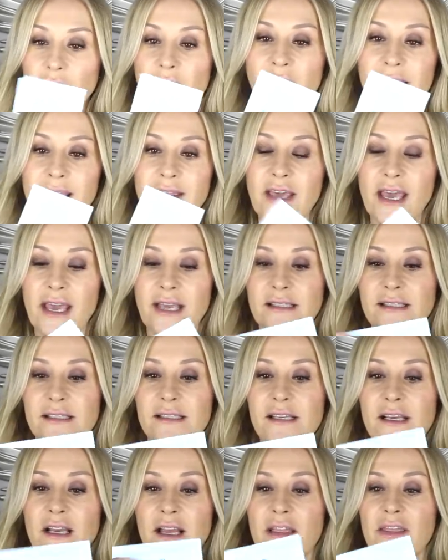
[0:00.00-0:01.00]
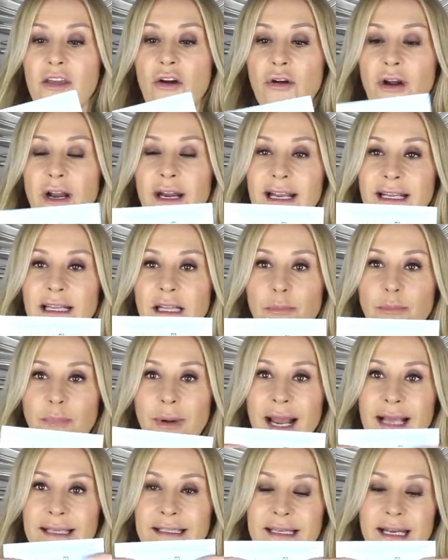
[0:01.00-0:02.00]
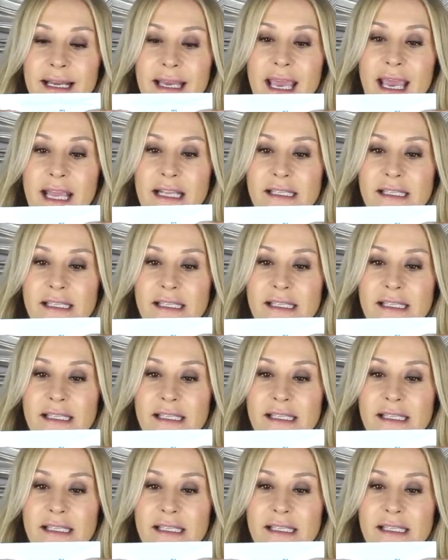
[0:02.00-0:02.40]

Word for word: like this. They're on a little plastic